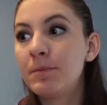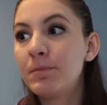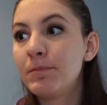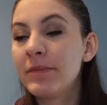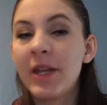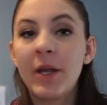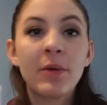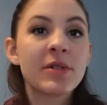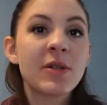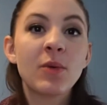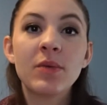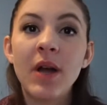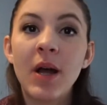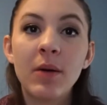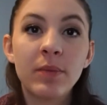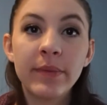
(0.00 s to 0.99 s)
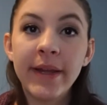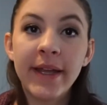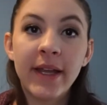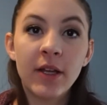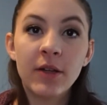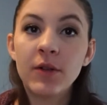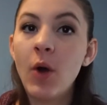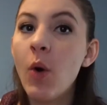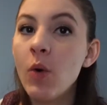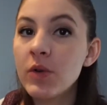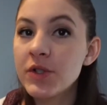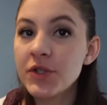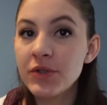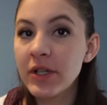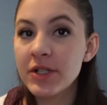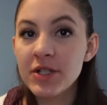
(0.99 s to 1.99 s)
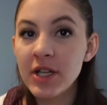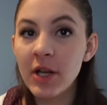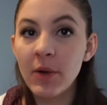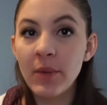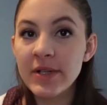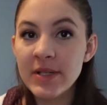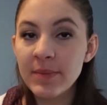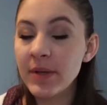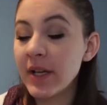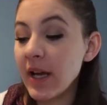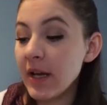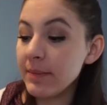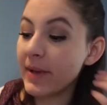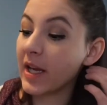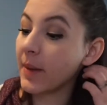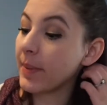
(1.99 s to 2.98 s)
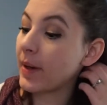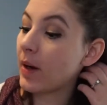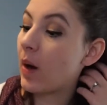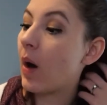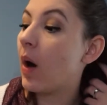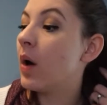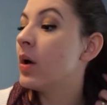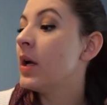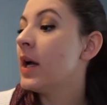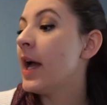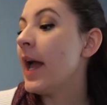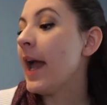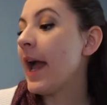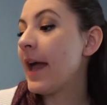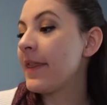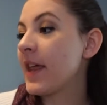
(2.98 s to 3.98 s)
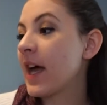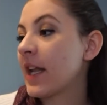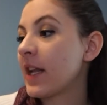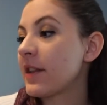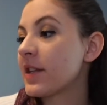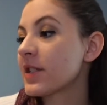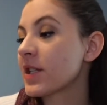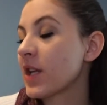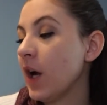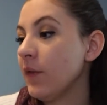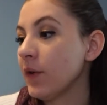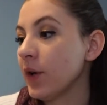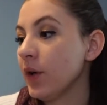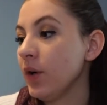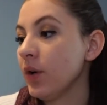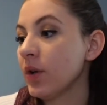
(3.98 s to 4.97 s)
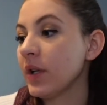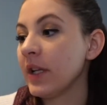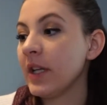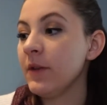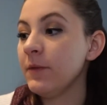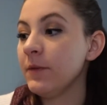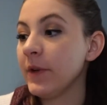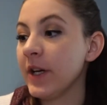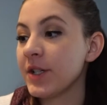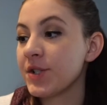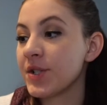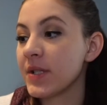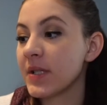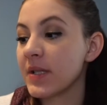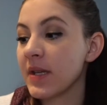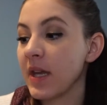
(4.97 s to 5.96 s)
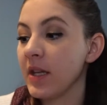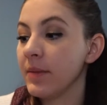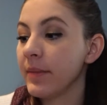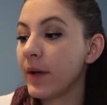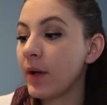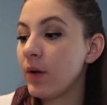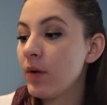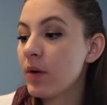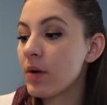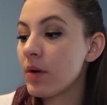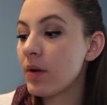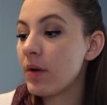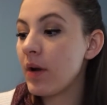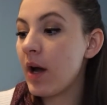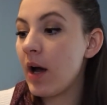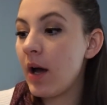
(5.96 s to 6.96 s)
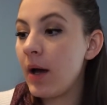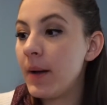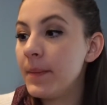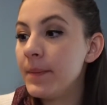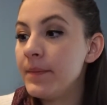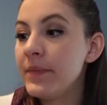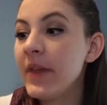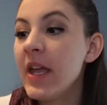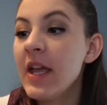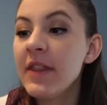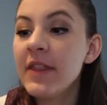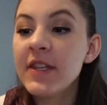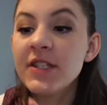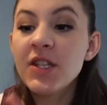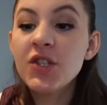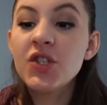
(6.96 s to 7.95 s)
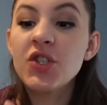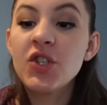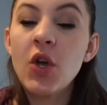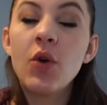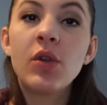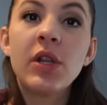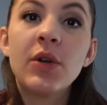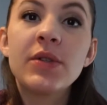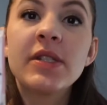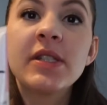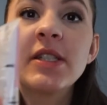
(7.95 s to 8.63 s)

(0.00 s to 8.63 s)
there was a whole stretch that I wasn't putting on makeup at all. And then this CoverGirl Clean Fresh Skin Milk. This is so close to